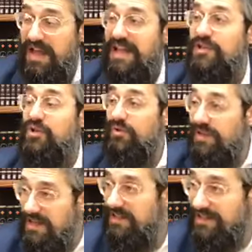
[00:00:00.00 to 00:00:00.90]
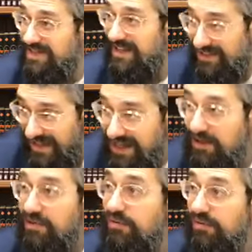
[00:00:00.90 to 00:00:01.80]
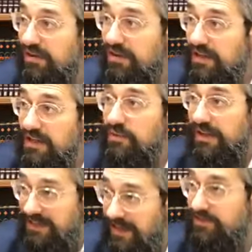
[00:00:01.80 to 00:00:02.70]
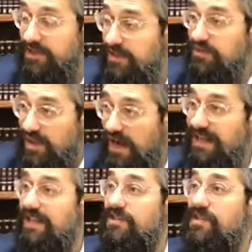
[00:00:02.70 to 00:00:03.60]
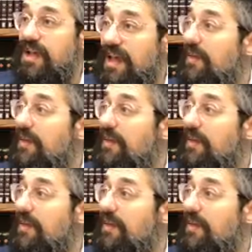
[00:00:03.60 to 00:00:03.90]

is your need to say thank you, to acknowledge Hashem's kindness.